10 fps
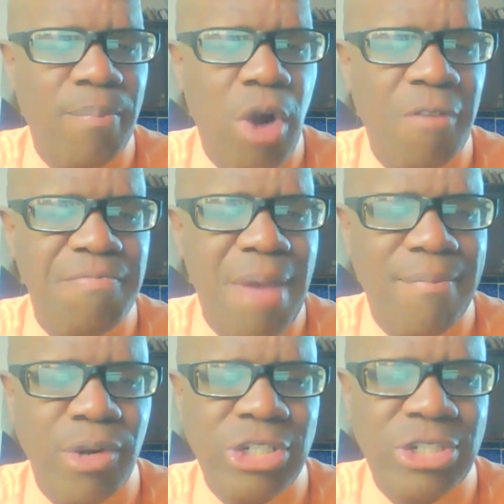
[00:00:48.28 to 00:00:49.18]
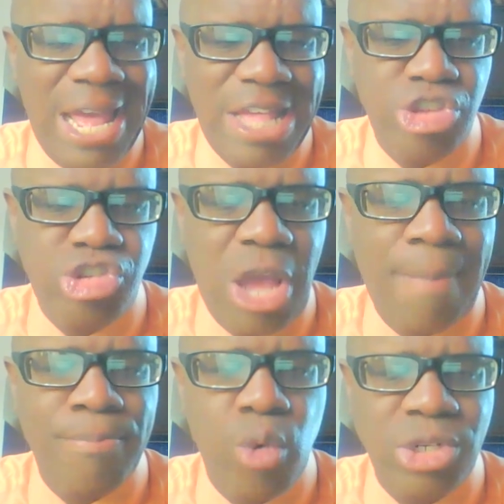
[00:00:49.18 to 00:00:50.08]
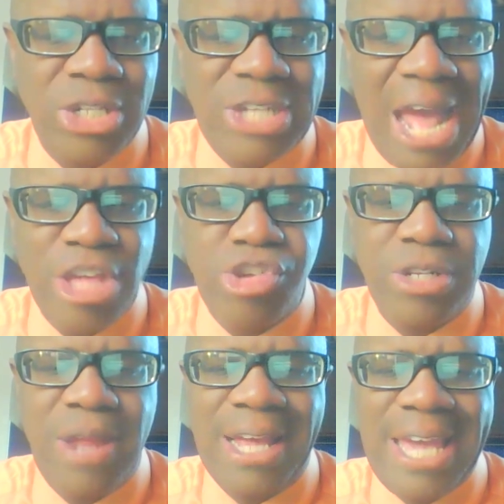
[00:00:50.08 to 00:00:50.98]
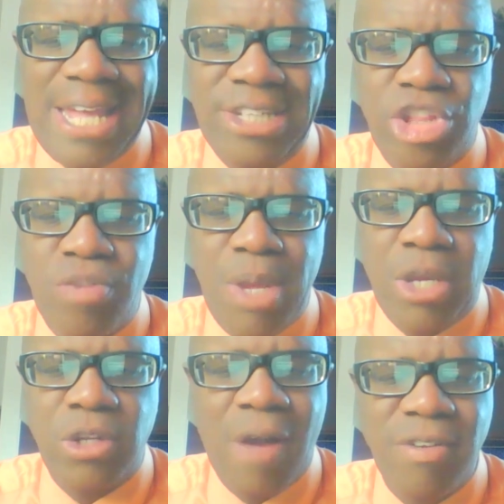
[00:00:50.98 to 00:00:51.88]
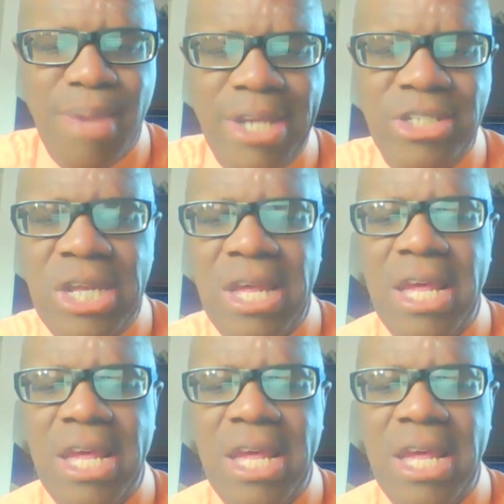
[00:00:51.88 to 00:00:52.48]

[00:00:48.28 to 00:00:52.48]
number of members staged a protest action against Jamaican government